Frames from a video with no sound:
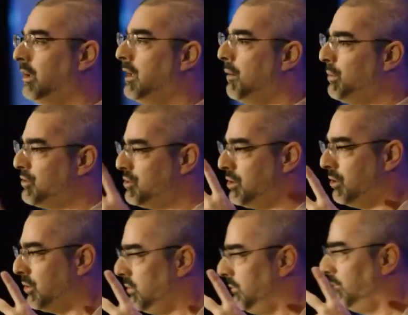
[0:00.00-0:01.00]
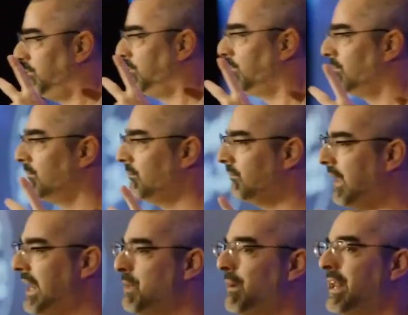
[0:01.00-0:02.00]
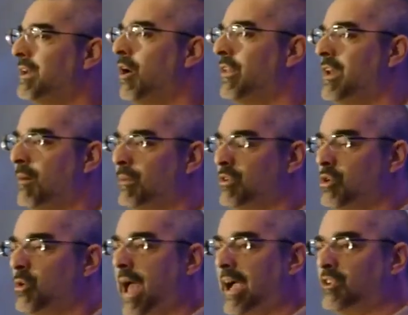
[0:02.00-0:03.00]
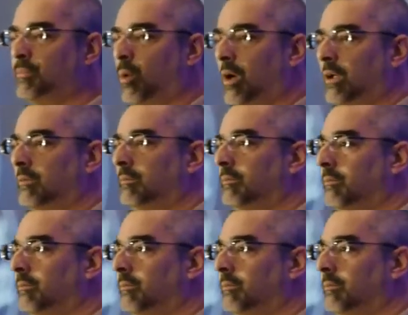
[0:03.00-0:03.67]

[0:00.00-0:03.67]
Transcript: Number 2. Anybody know the number 2 export?